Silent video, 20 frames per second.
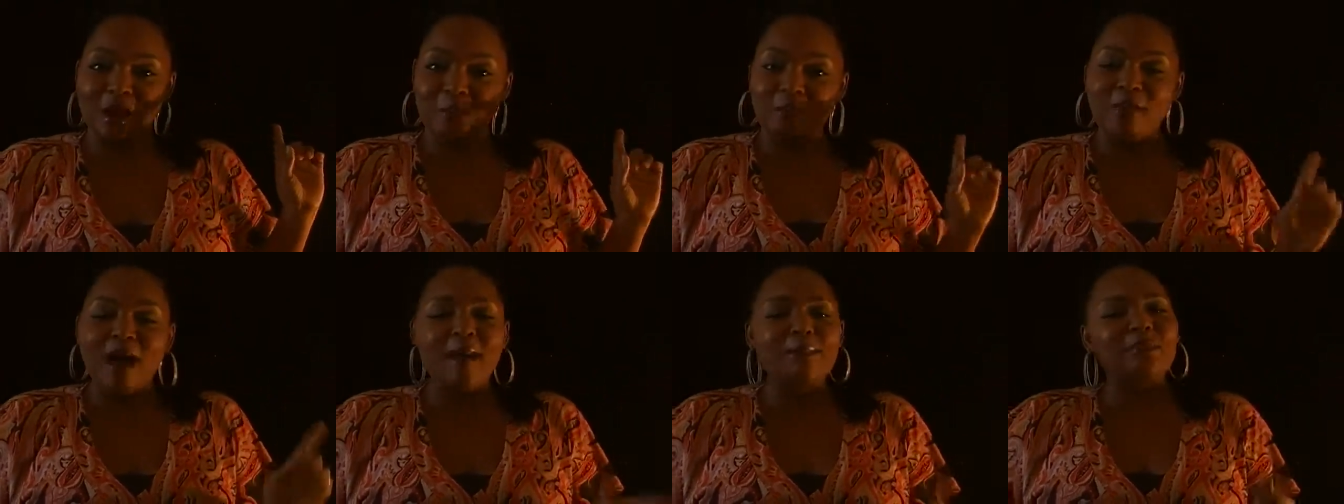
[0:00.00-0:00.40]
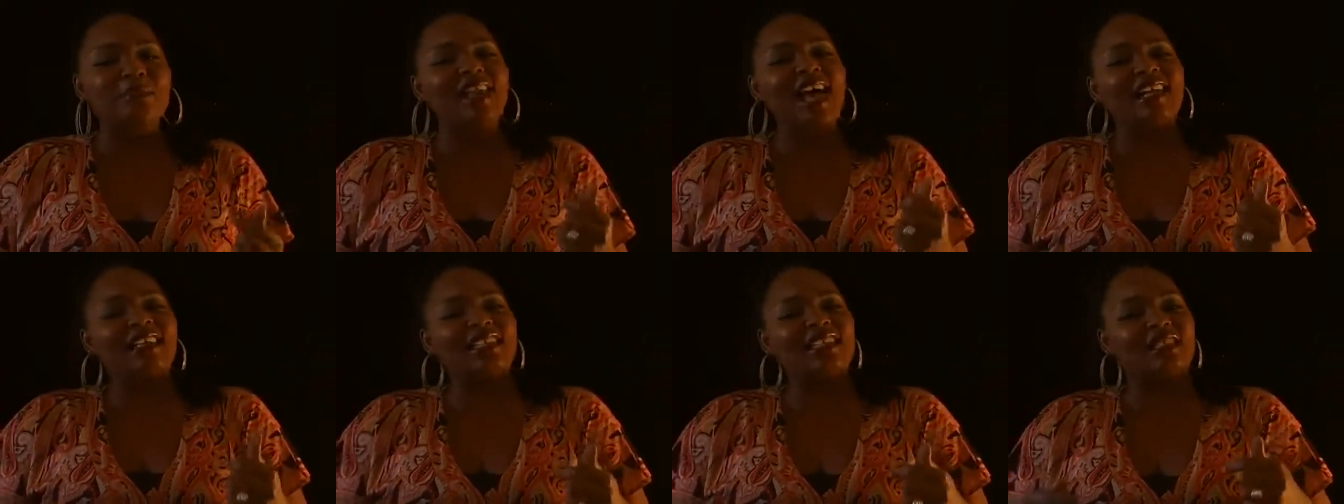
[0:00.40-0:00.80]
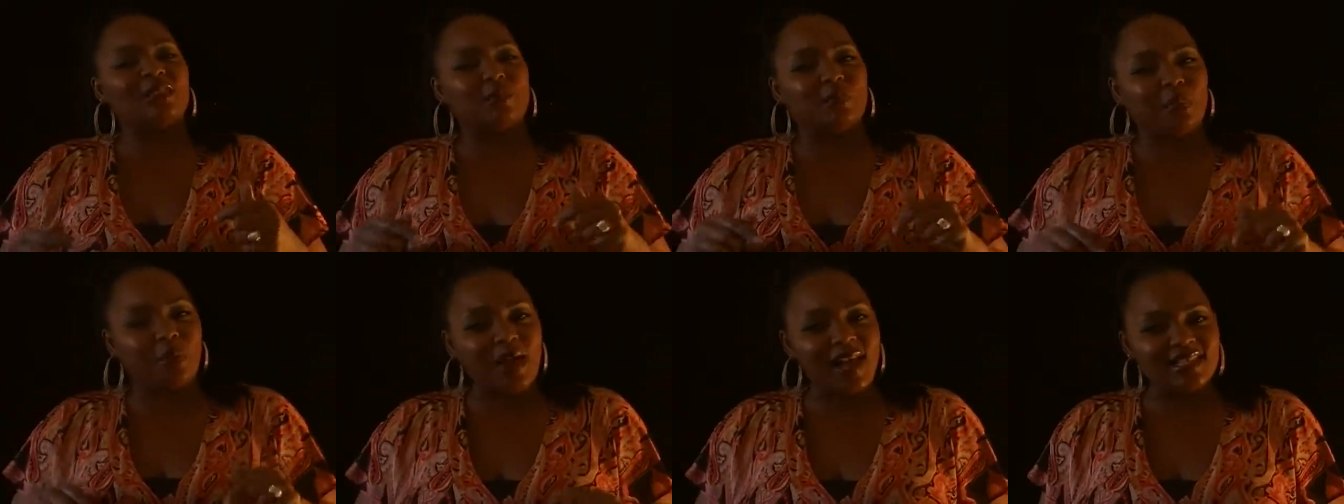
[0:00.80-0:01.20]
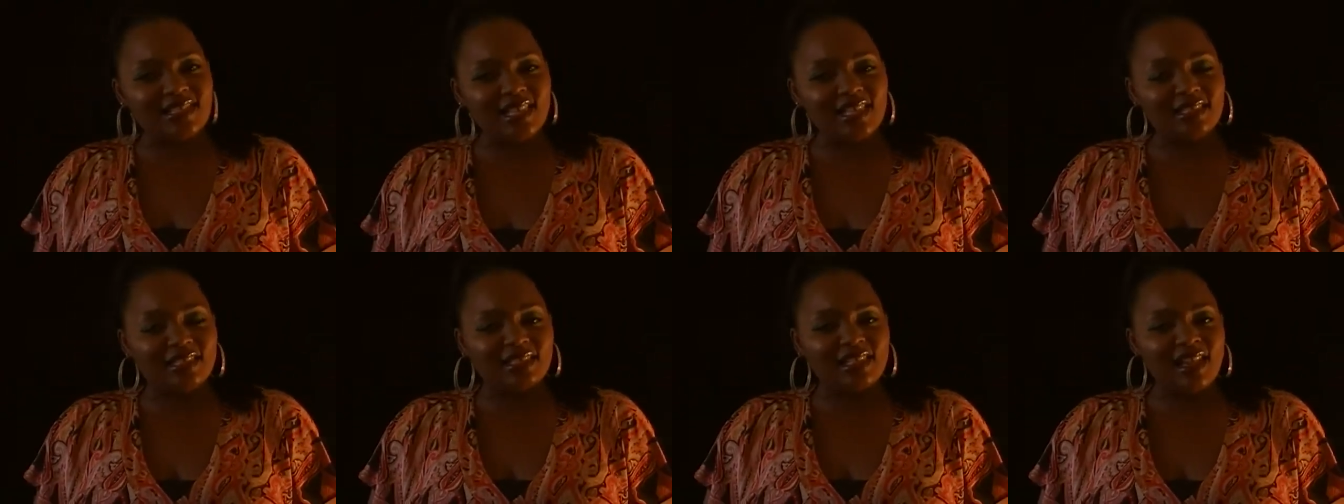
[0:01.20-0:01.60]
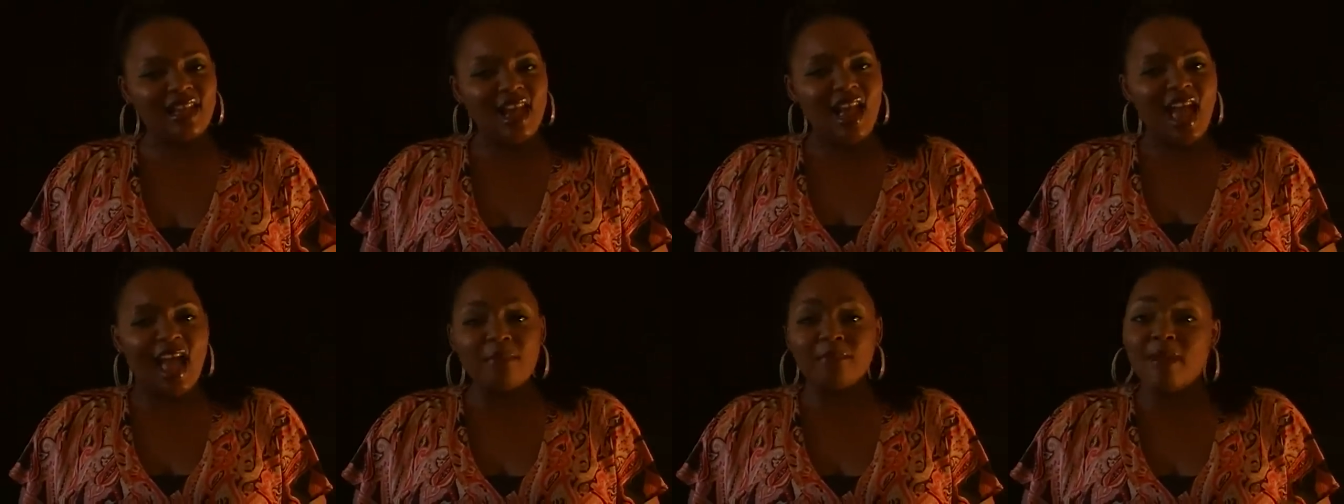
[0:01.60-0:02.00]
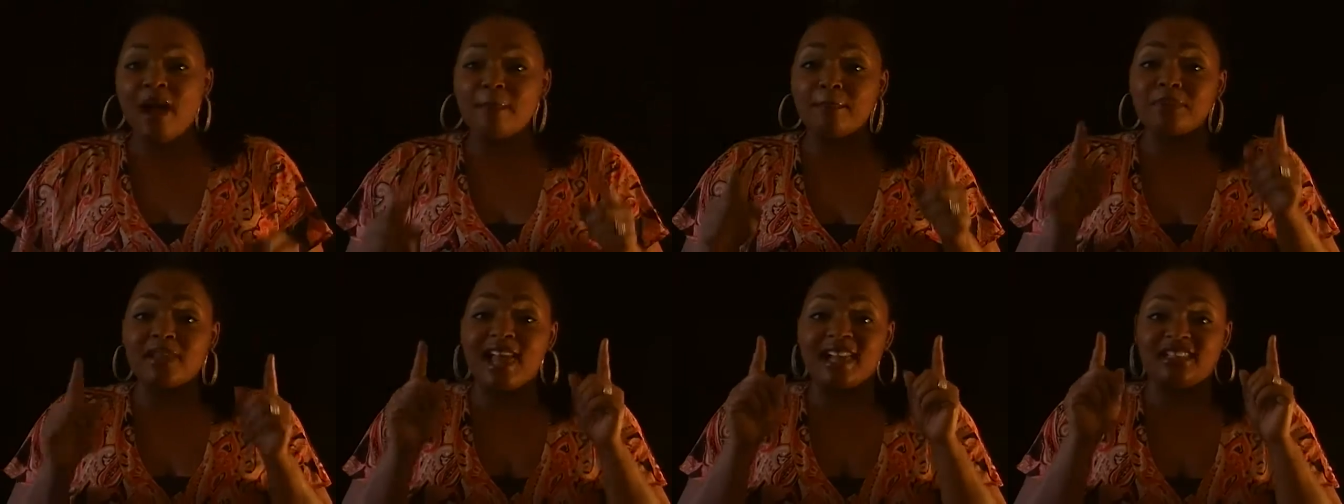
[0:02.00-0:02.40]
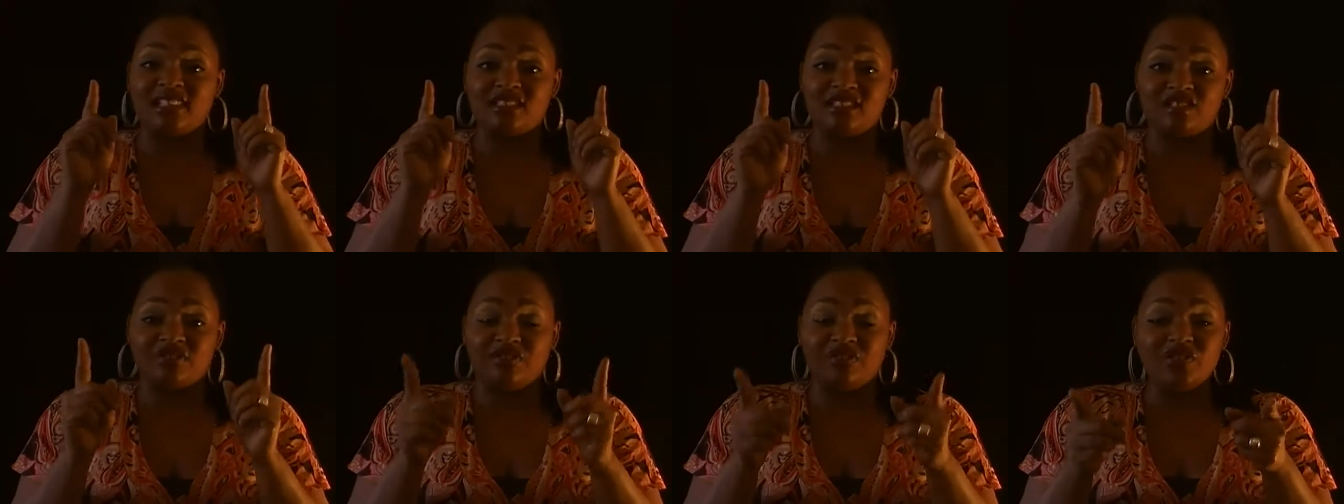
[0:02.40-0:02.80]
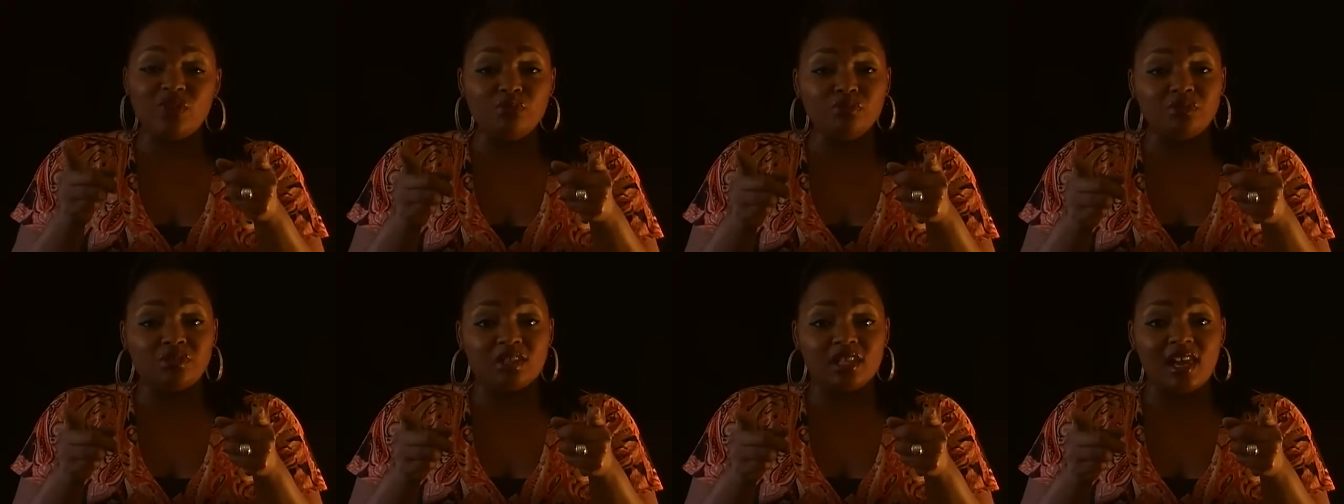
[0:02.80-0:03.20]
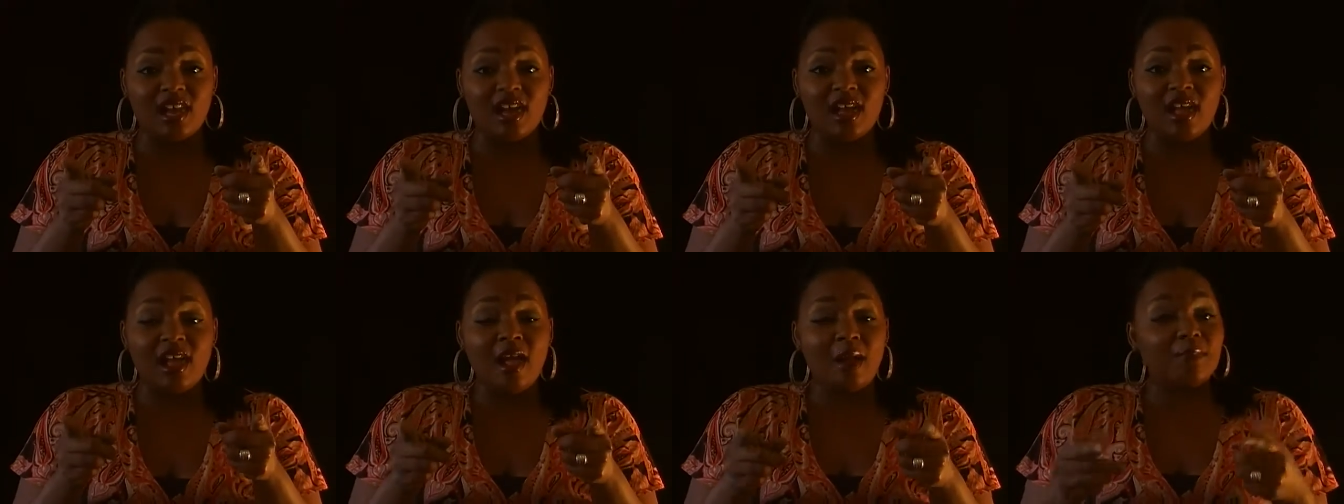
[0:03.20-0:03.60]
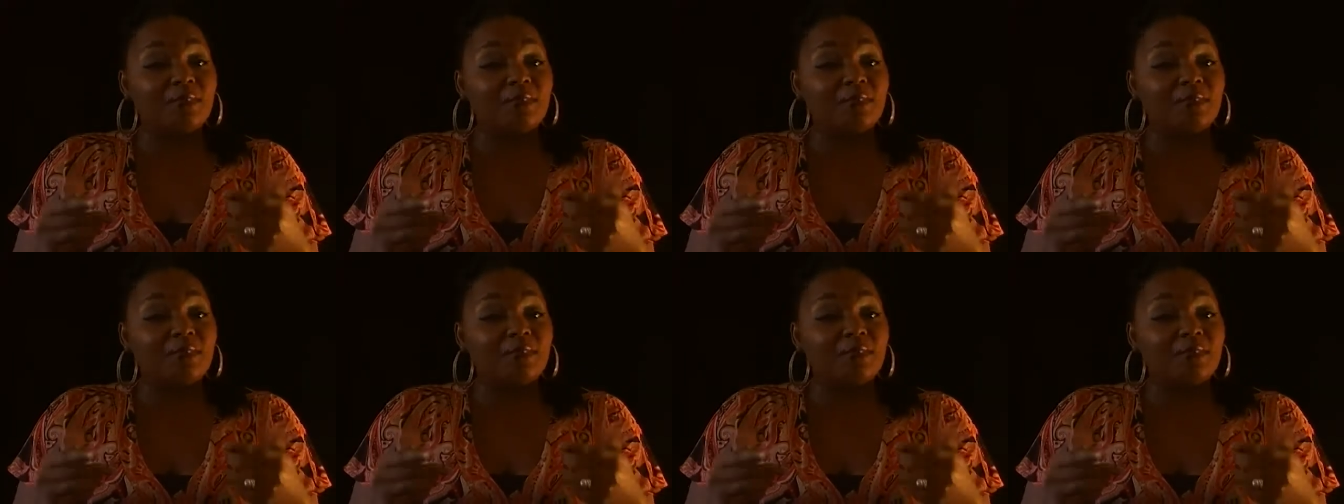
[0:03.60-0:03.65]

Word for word: My black is present and my black is future,